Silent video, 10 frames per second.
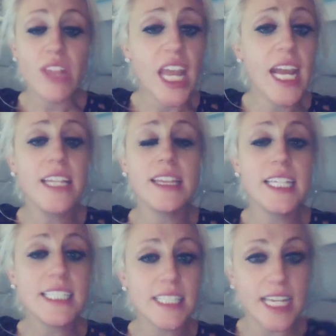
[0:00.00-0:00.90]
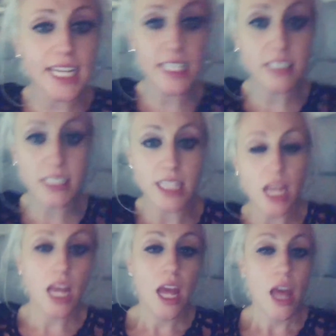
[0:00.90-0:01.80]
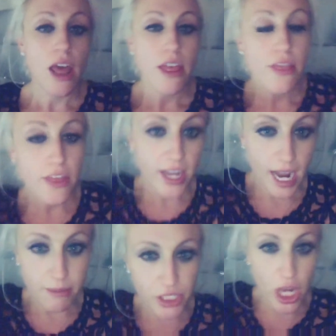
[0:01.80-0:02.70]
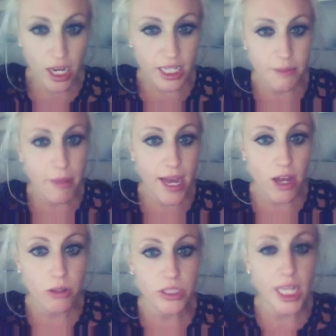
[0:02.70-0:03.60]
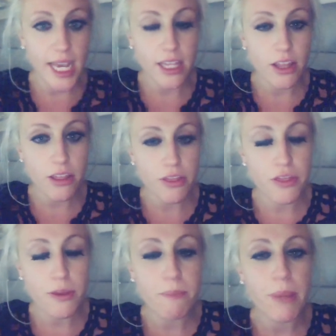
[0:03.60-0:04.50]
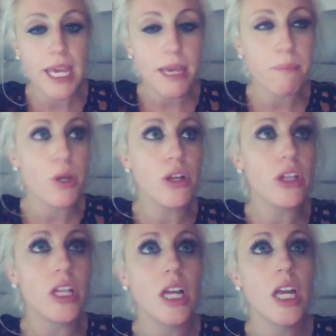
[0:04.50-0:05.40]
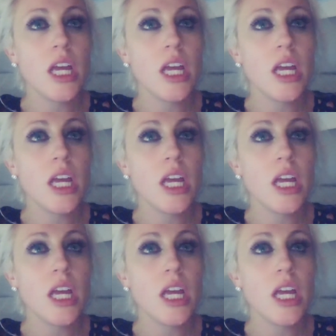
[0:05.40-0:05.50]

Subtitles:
And these things that I'm talking about, like the people